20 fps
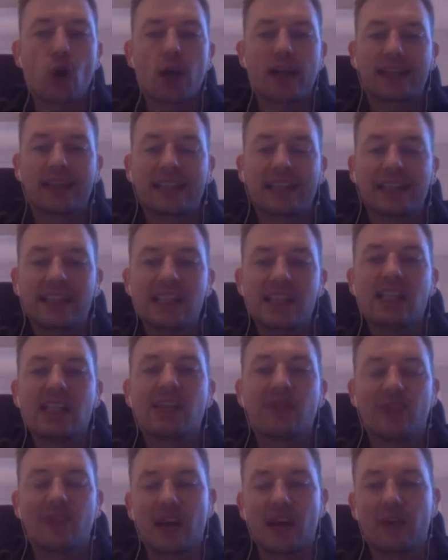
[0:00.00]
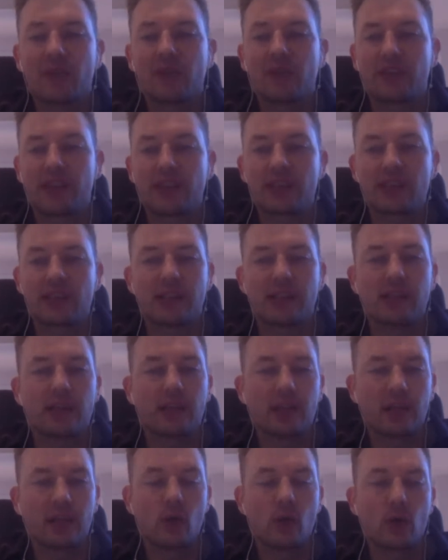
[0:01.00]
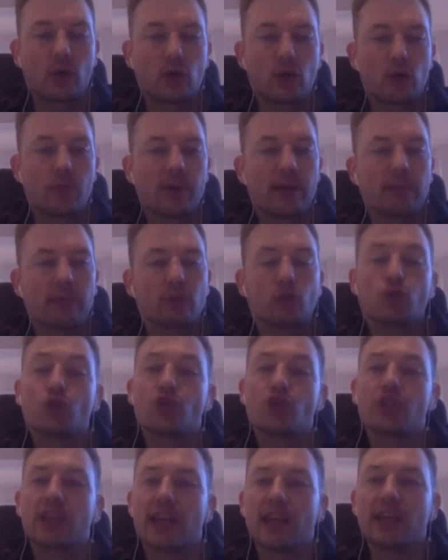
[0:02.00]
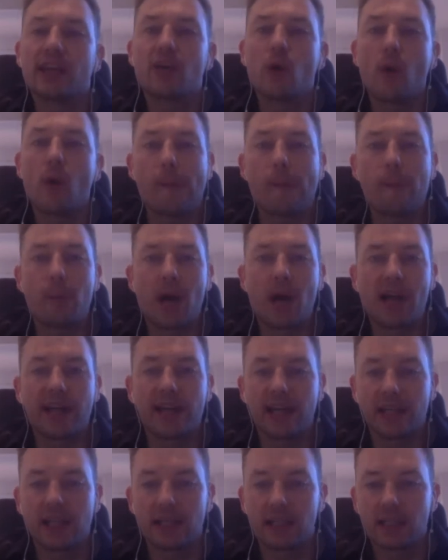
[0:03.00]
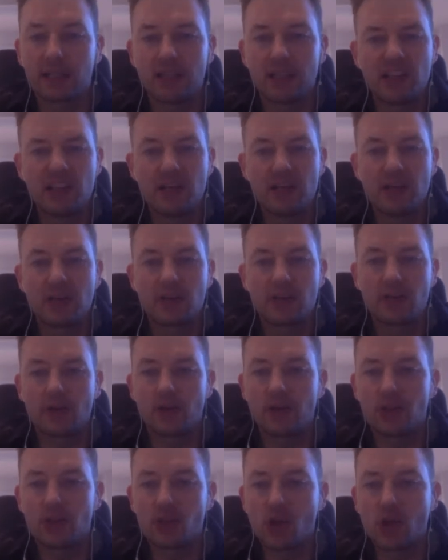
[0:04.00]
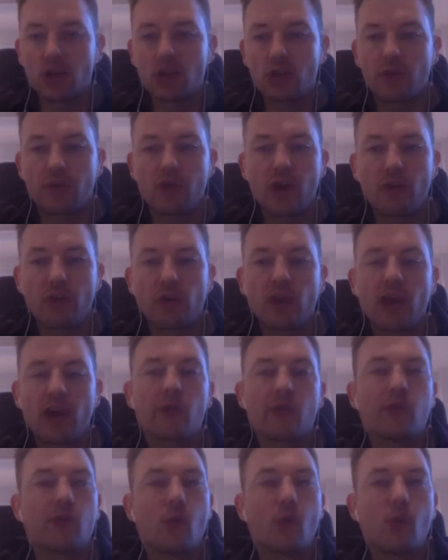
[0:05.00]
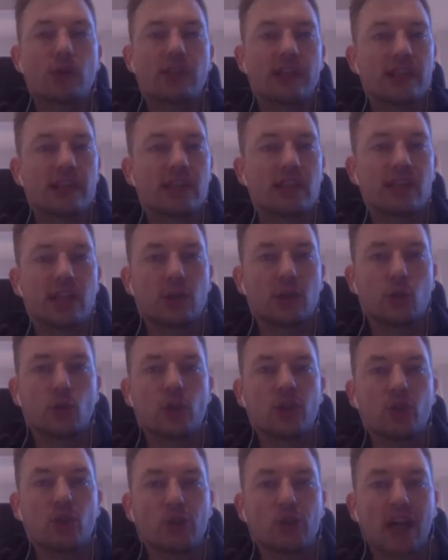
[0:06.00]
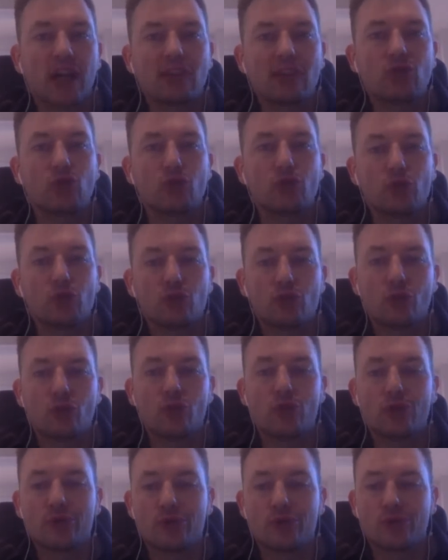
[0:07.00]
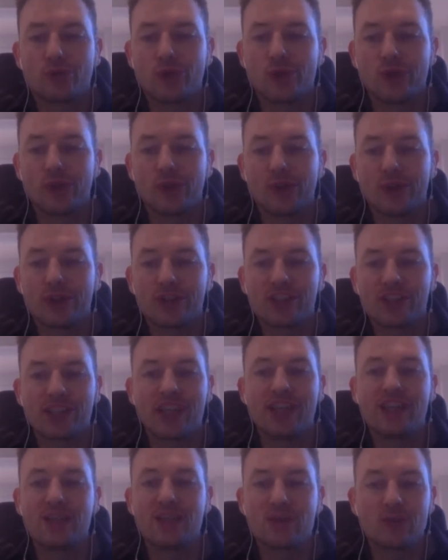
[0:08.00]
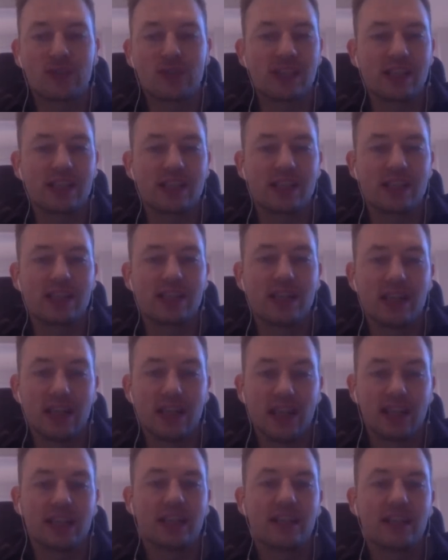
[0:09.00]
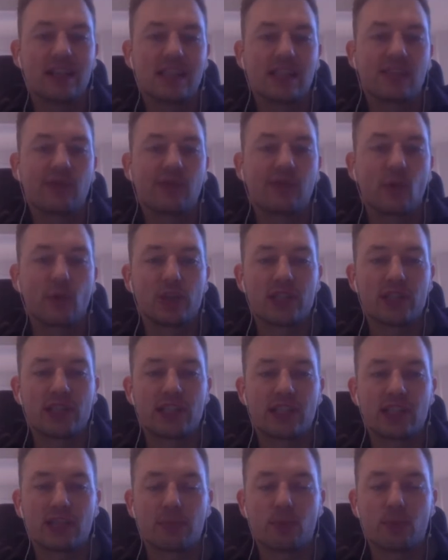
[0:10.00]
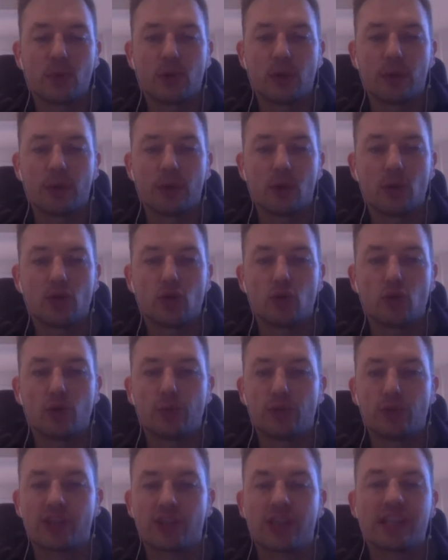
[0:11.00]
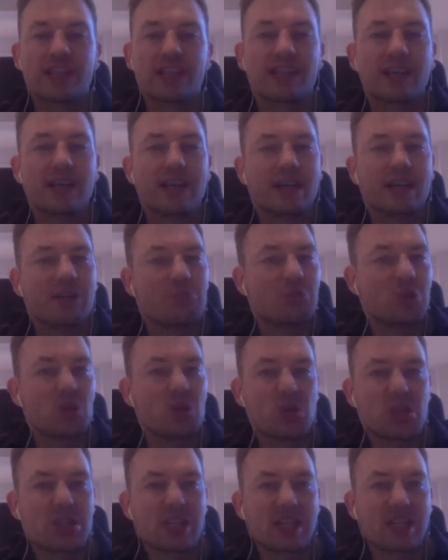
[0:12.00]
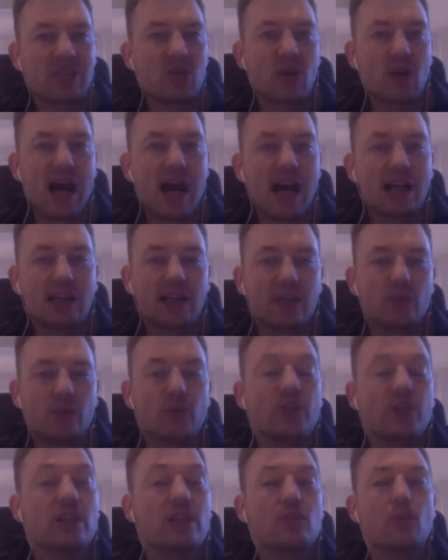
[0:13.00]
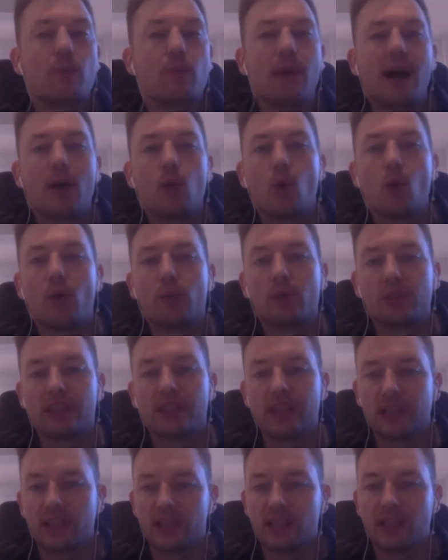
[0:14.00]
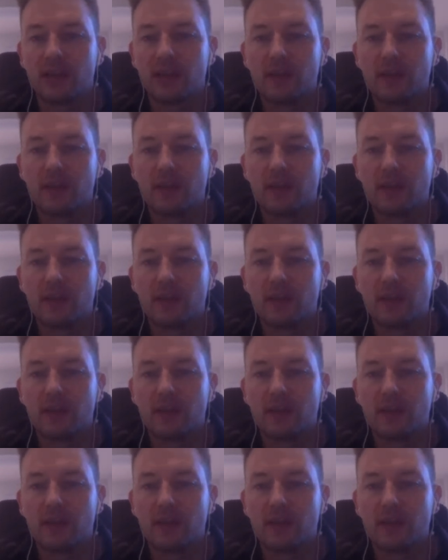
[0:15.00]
at least 5 DEXI in order to be able to stake on Binance. So it sucks if you only have 4 DEXI and you really would like to stake your DEXI and get these 46.2%, because then you can't, then you need to buy one more DEXI